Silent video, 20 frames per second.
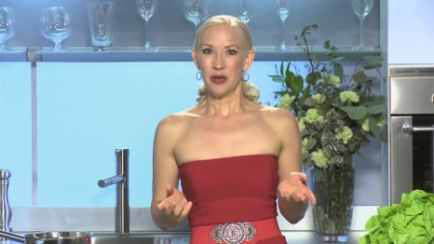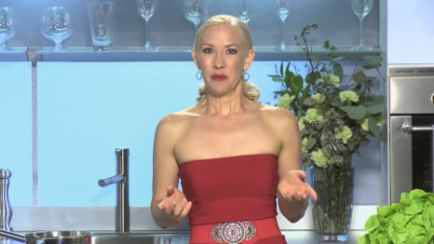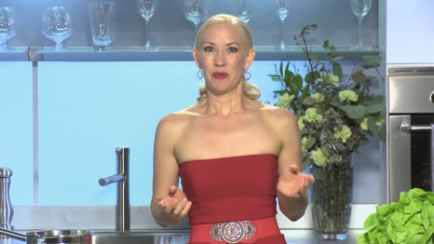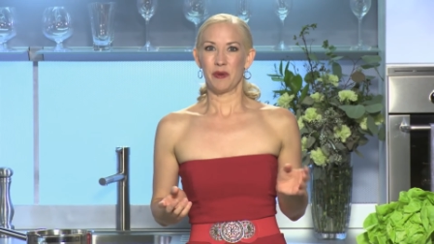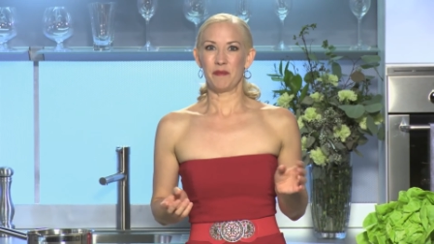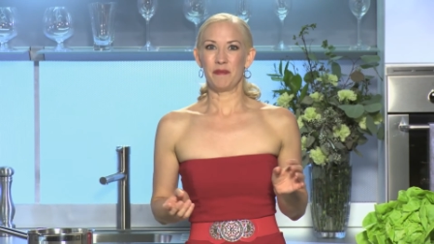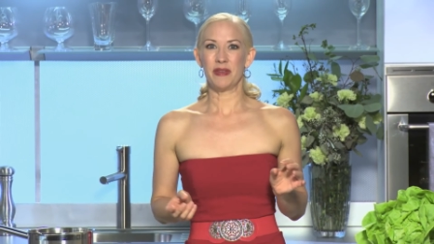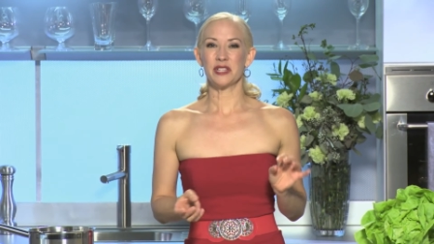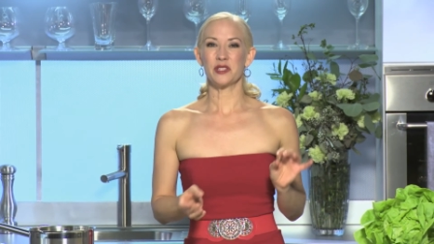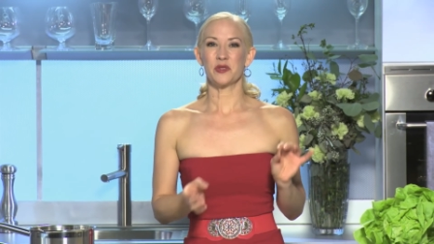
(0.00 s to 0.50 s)

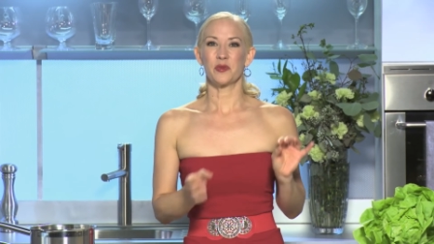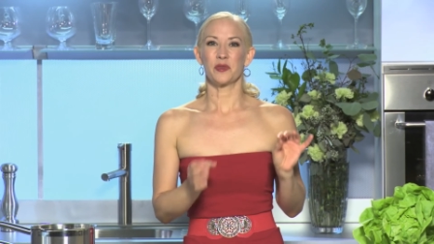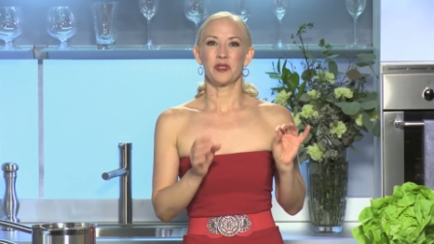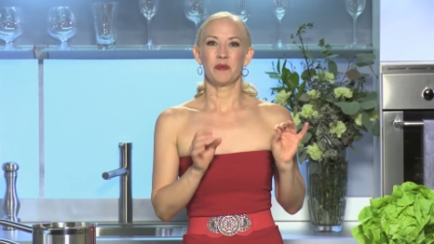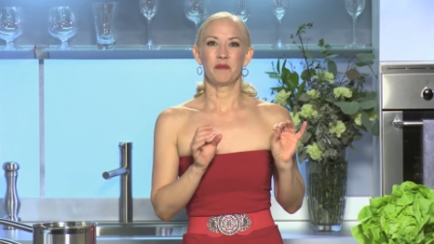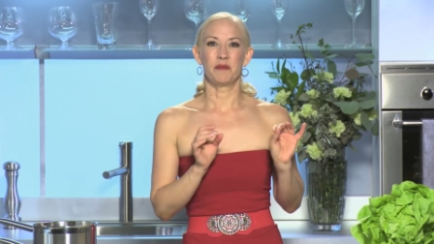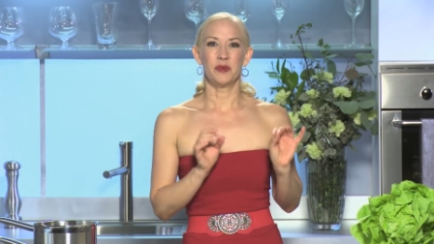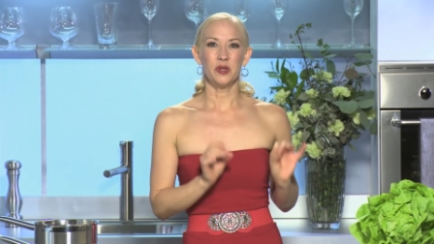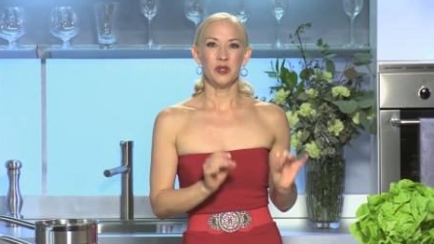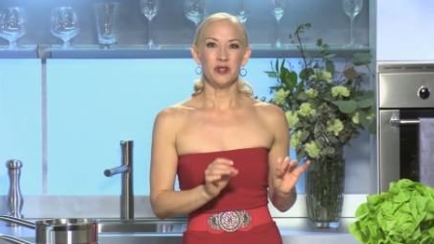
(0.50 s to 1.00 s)
but mixed with a
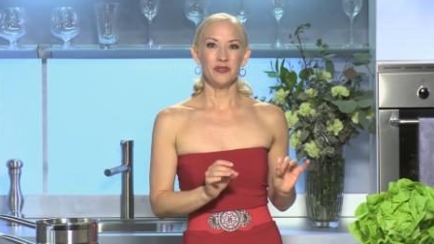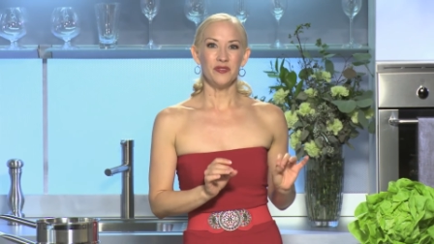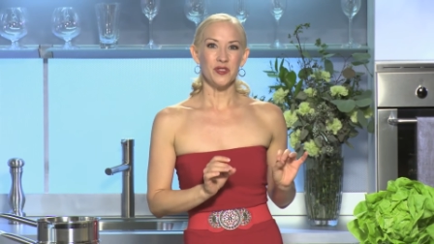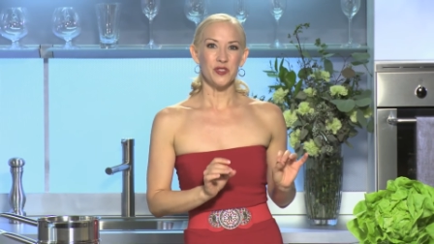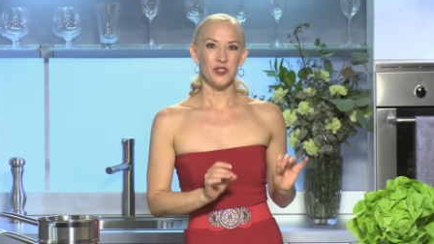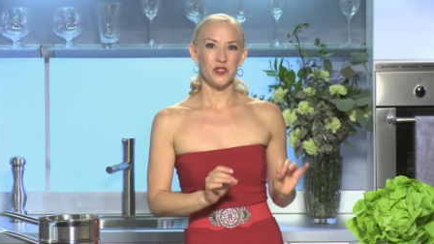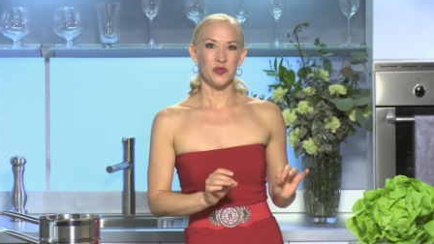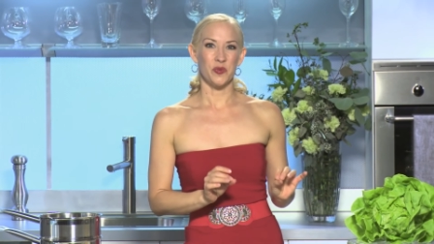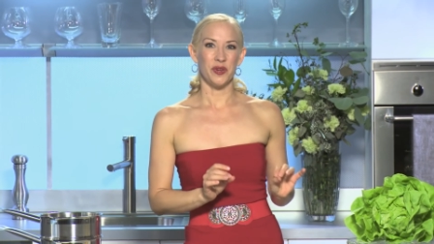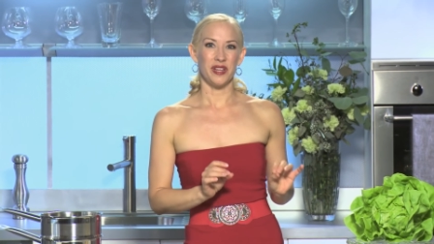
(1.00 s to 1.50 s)
beautiful
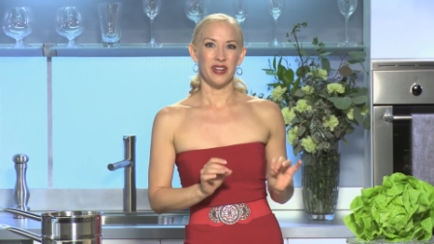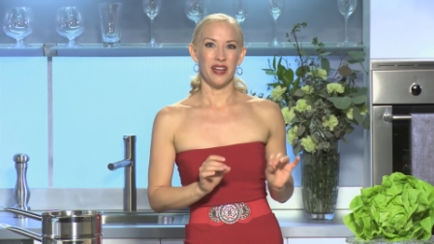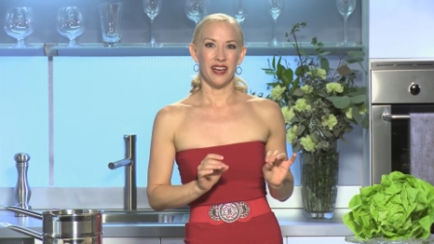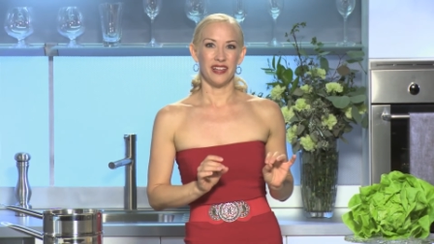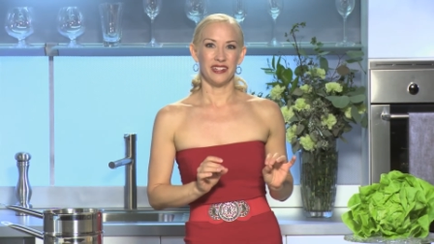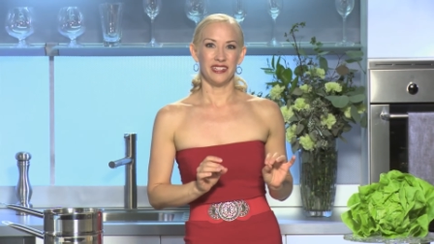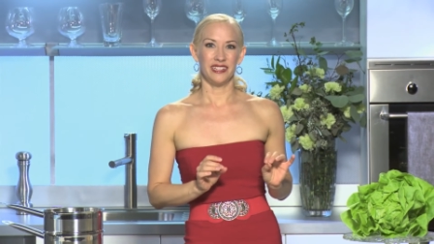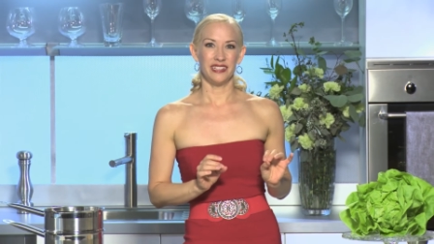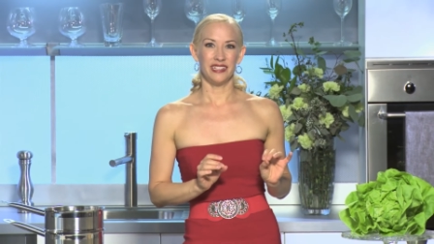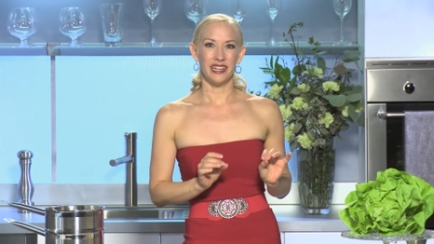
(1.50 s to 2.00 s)
sweet
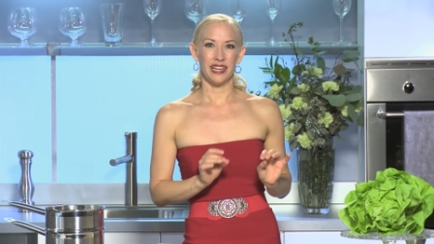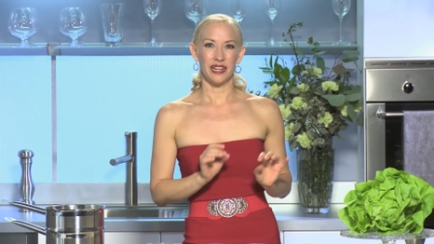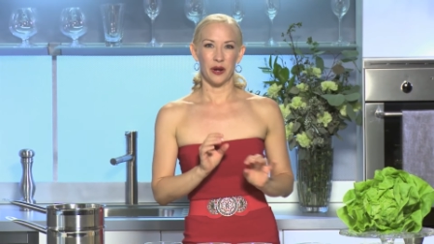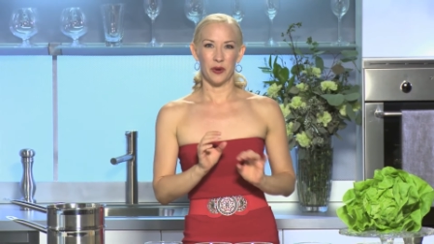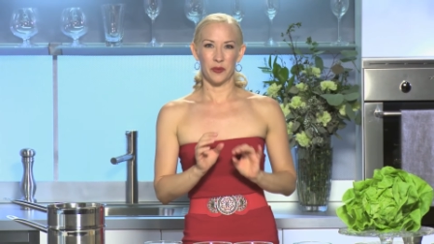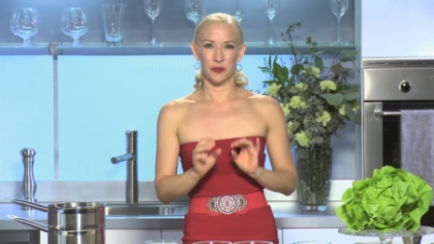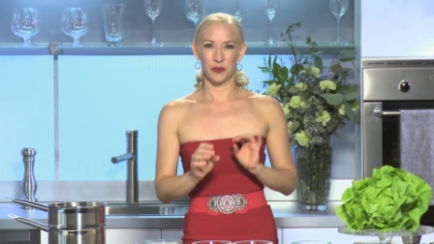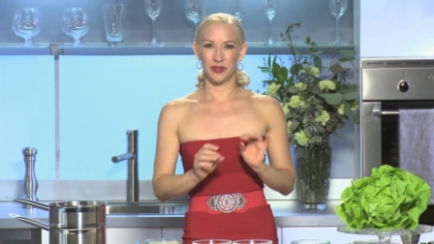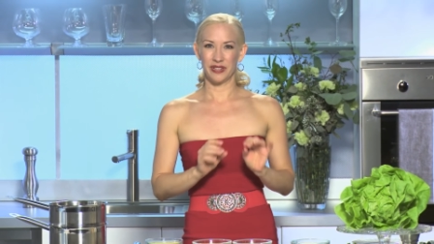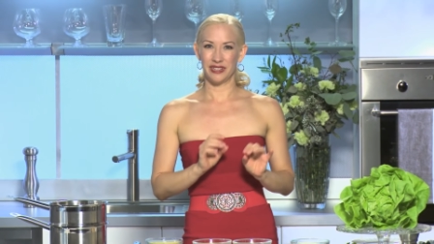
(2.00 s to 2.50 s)
onion and our
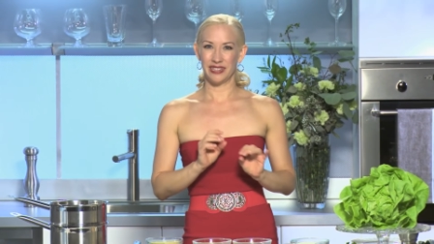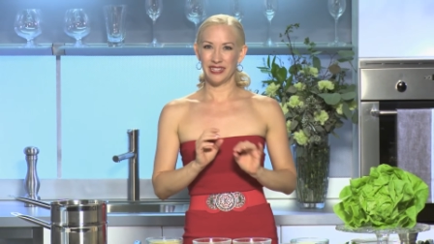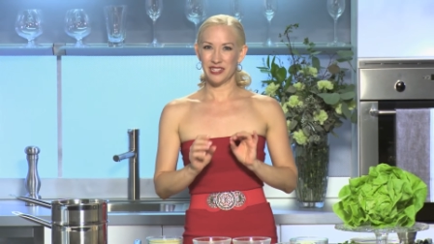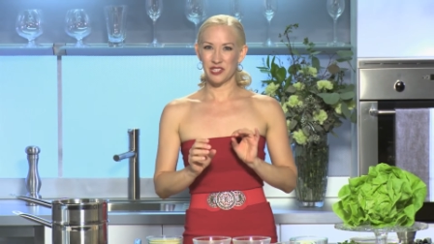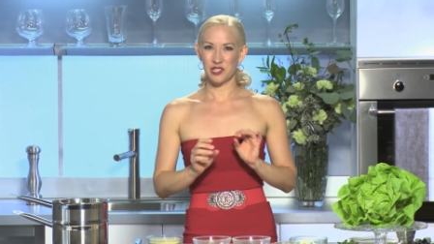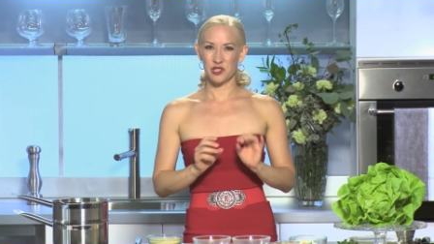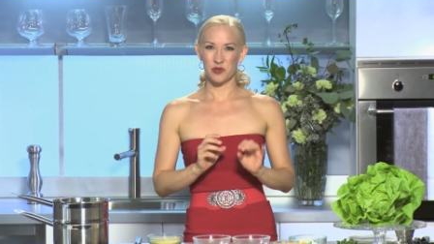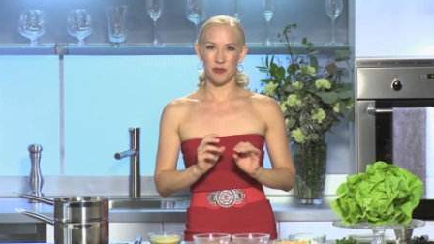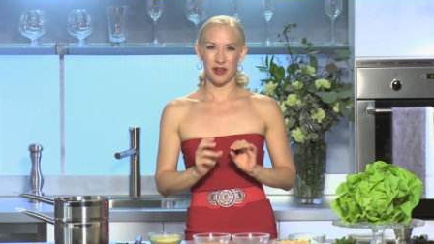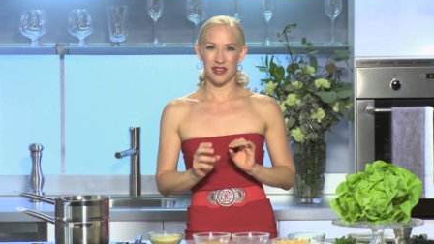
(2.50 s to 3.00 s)
really
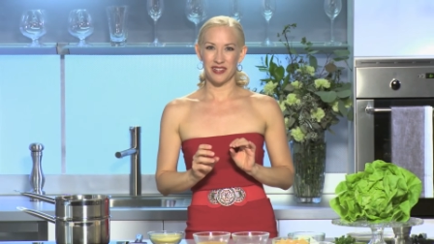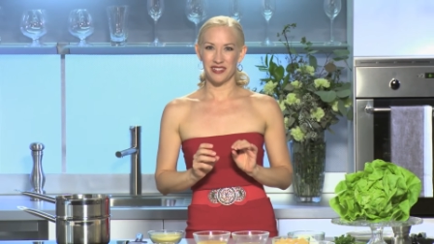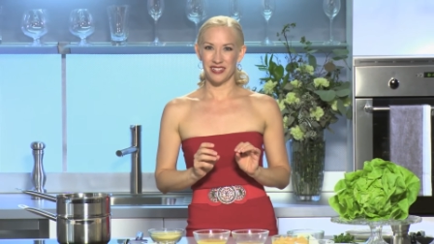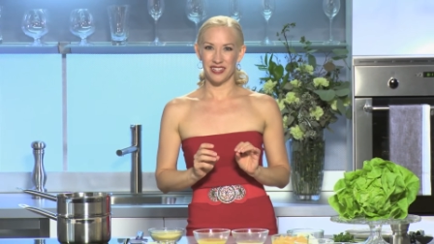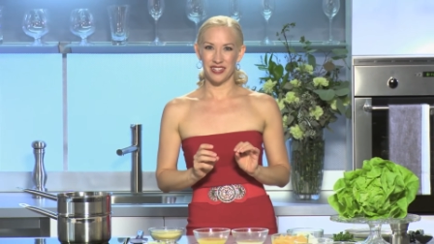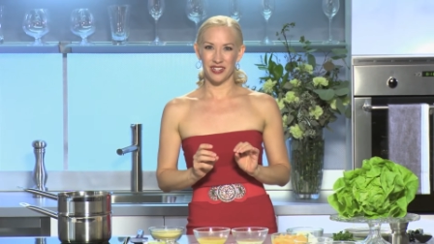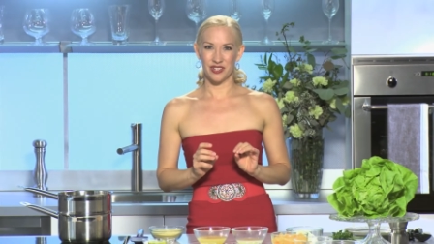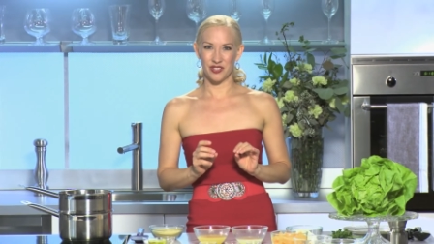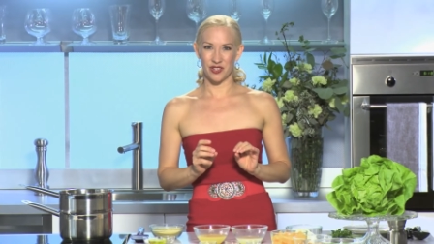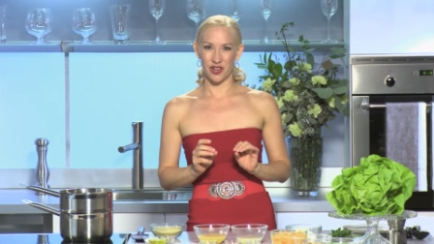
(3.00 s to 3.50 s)

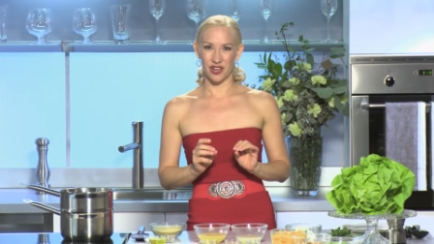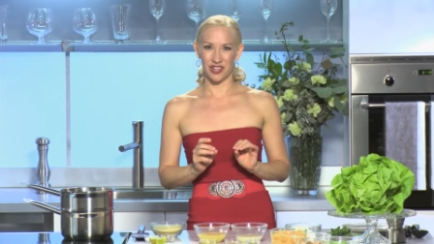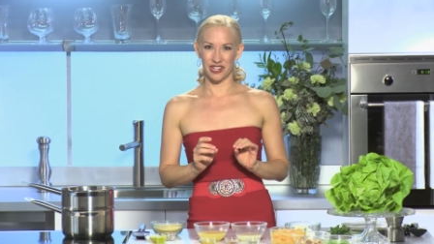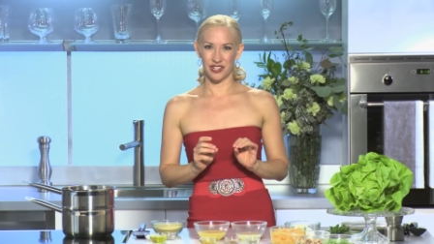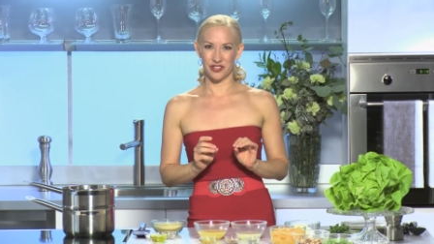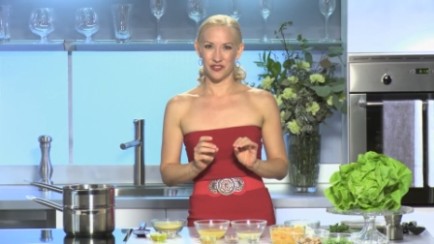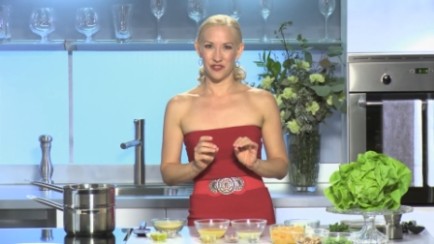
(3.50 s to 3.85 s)
spicy exotic